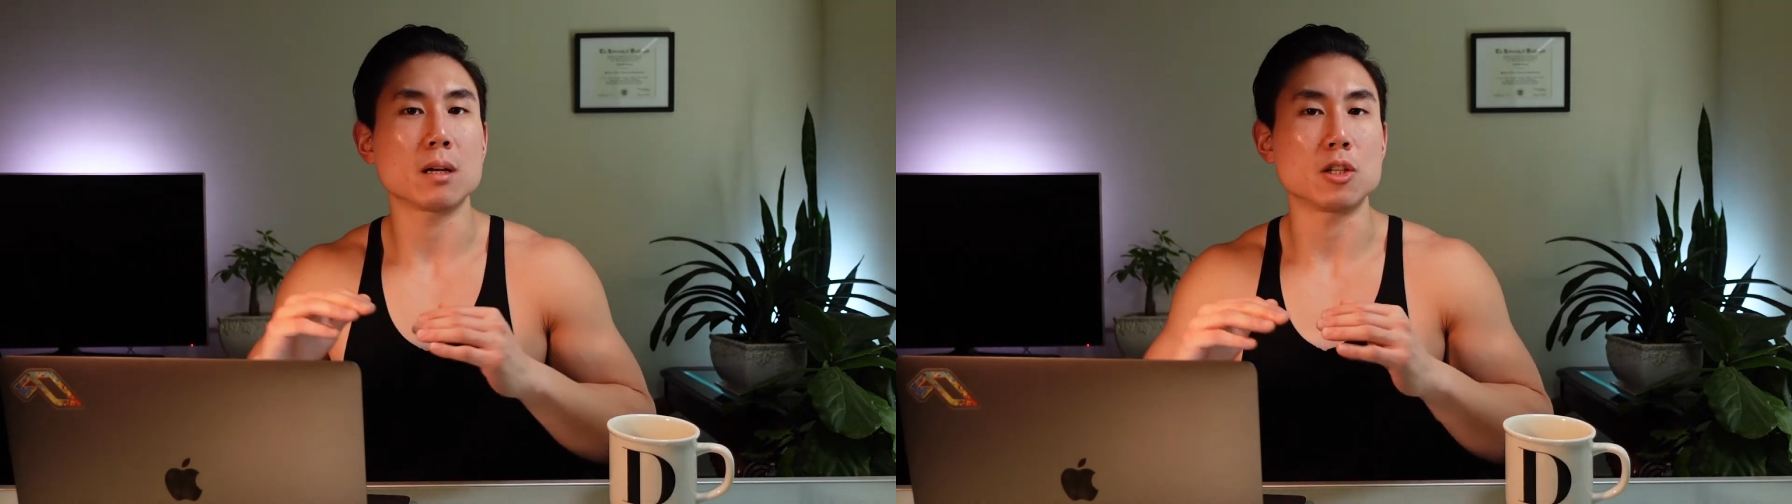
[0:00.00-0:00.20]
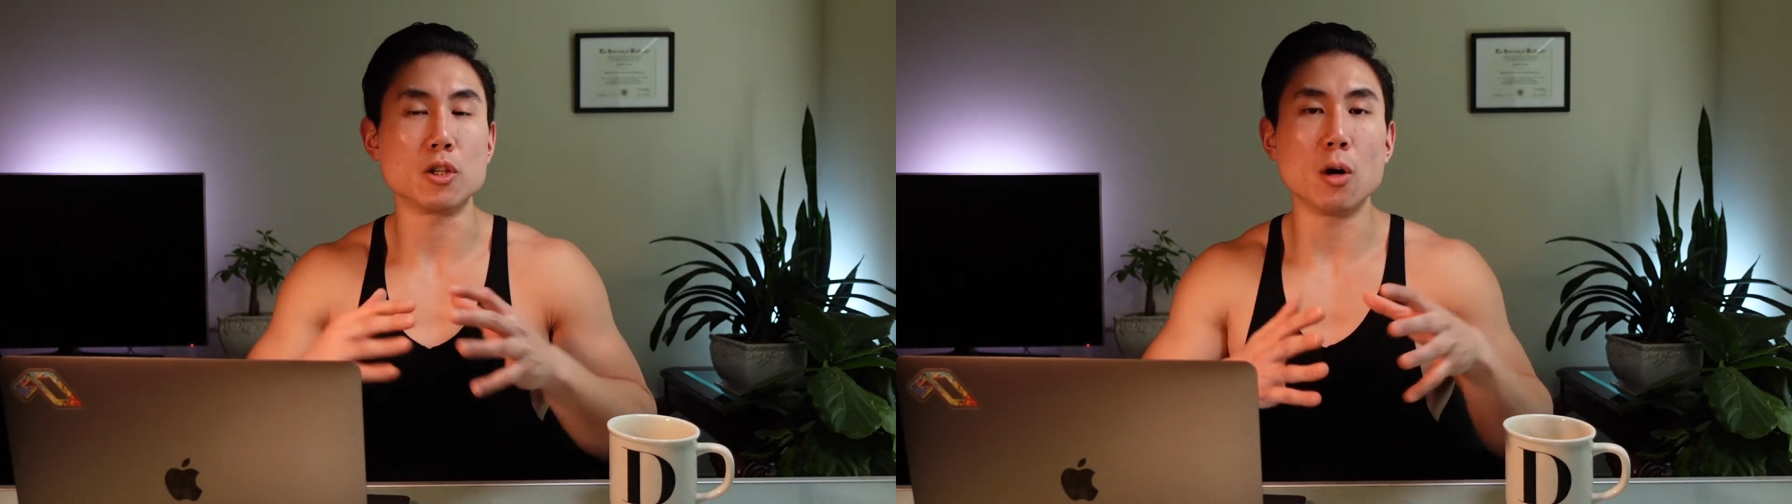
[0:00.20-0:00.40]

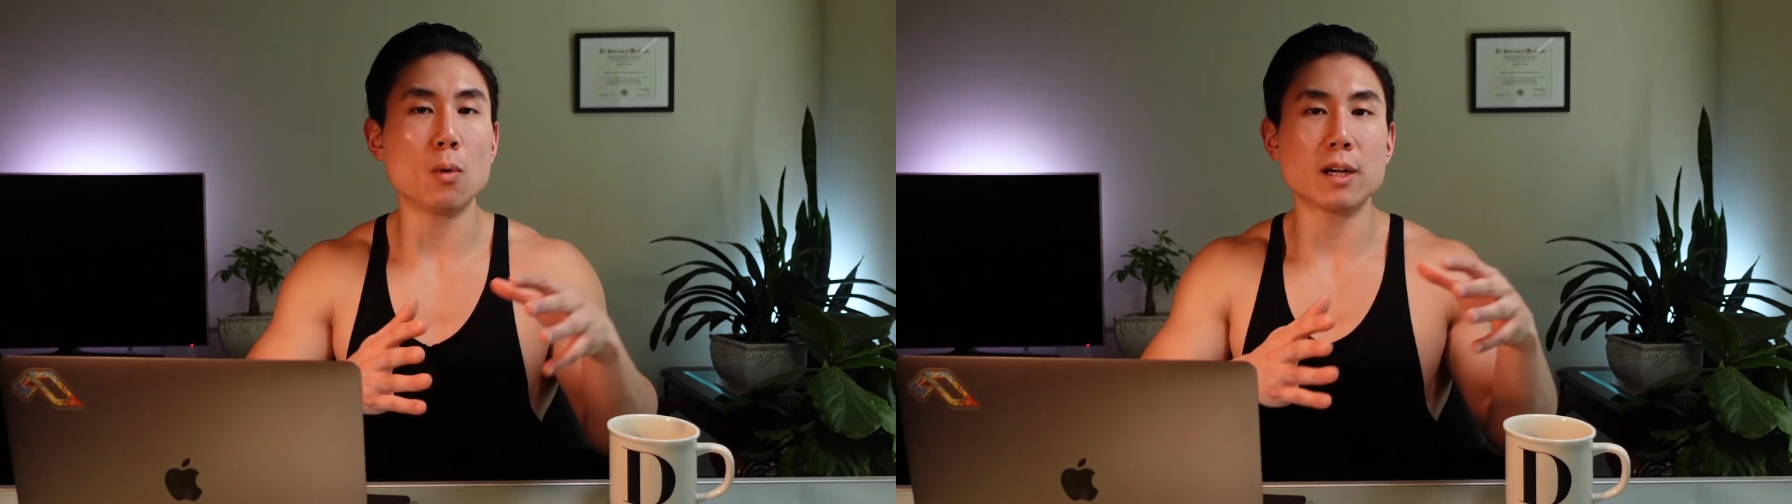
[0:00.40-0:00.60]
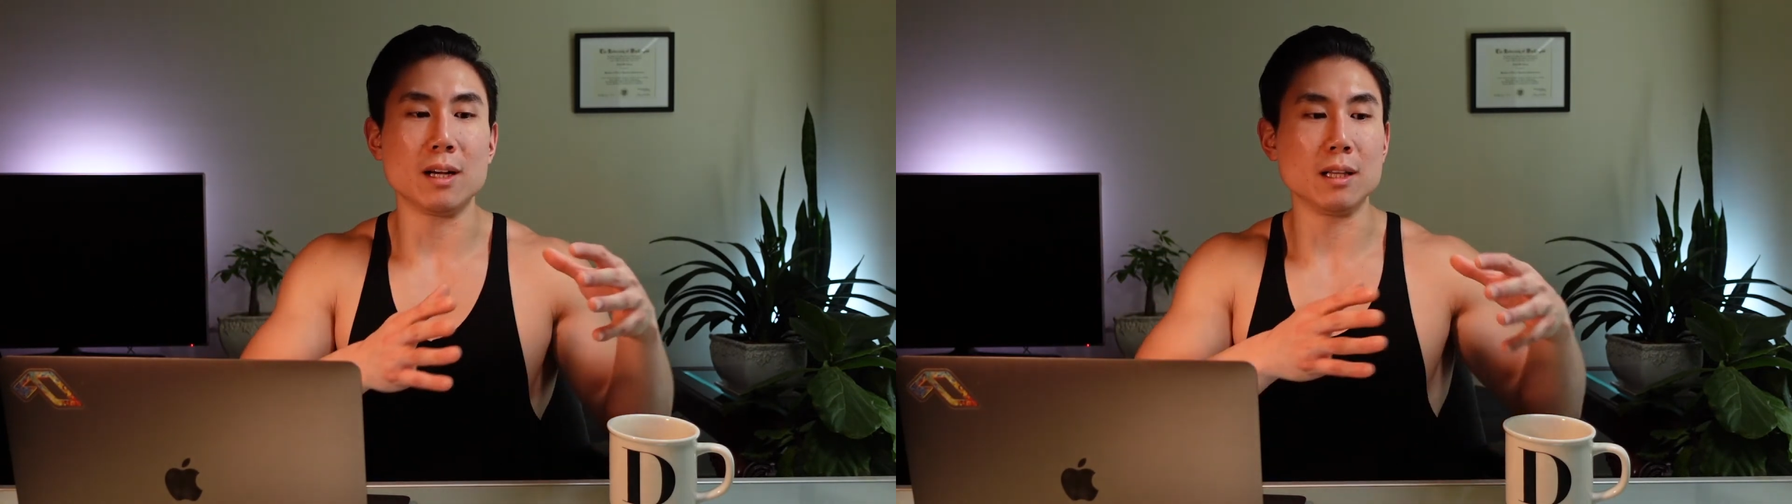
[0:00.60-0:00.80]
you don't
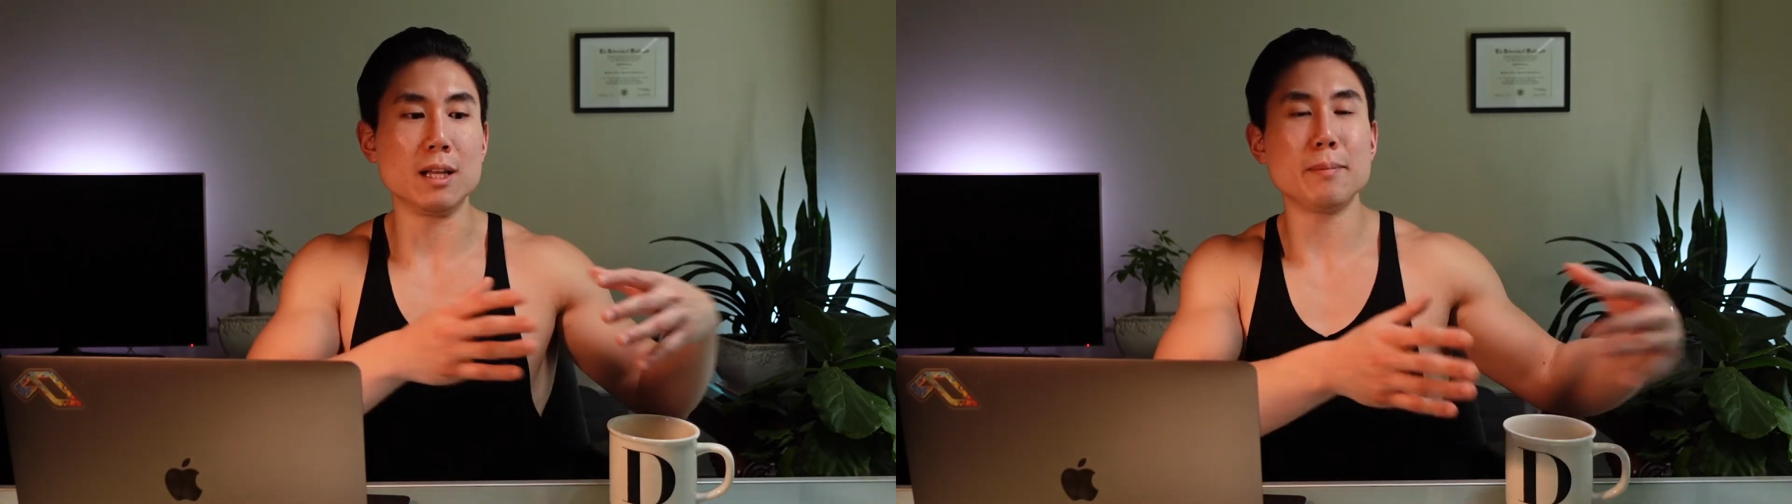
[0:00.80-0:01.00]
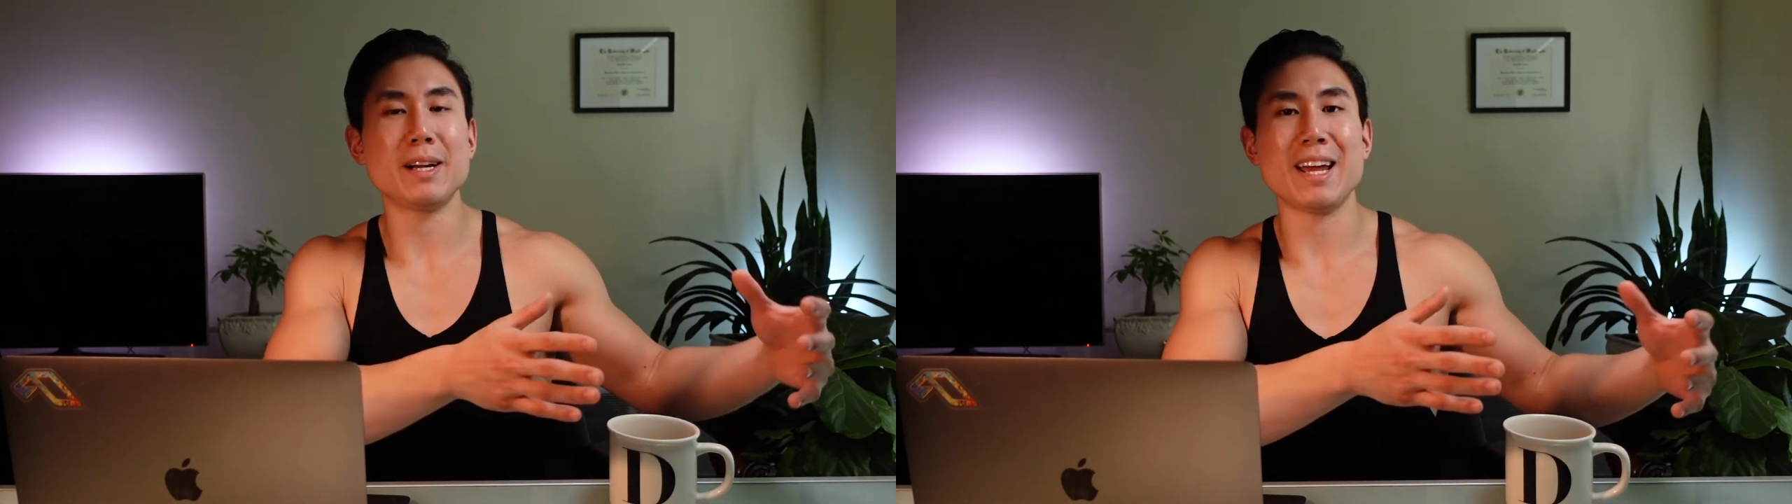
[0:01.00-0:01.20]
want to
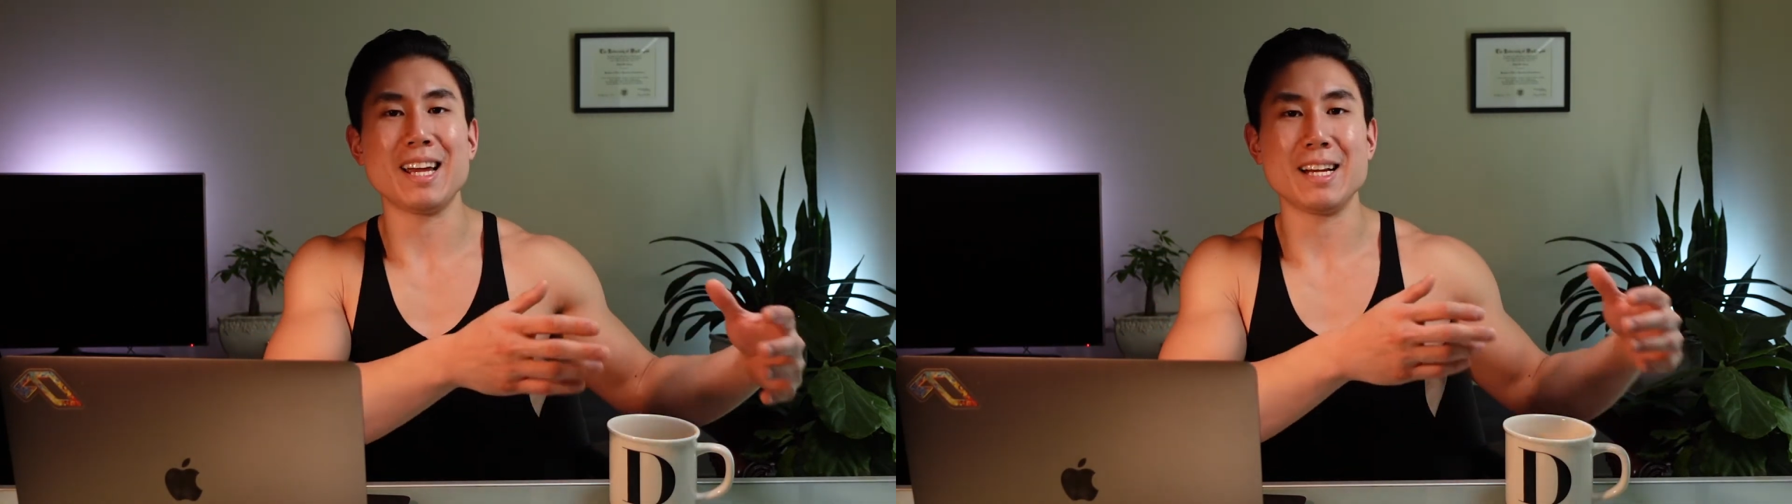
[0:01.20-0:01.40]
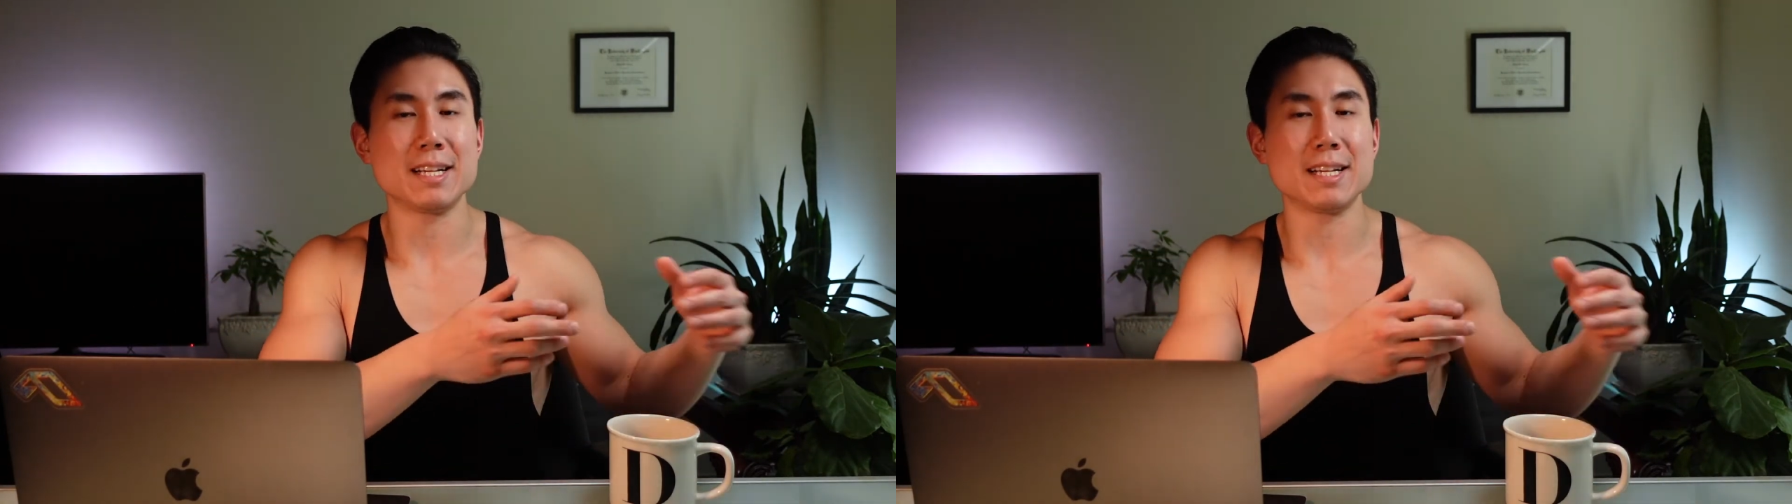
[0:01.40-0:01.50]
eliminate an